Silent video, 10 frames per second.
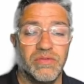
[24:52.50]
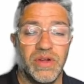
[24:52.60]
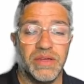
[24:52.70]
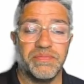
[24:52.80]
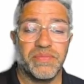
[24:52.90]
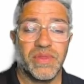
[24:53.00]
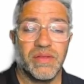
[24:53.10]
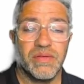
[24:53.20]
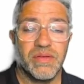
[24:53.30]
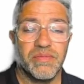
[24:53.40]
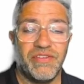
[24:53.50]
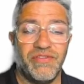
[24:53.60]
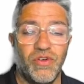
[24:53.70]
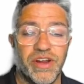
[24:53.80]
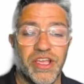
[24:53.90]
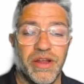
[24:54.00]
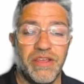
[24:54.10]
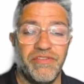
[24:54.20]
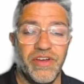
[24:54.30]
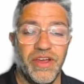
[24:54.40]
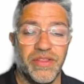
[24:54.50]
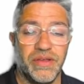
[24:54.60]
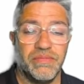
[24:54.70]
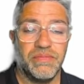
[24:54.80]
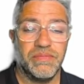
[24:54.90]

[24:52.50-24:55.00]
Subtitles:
Right, before I go any further,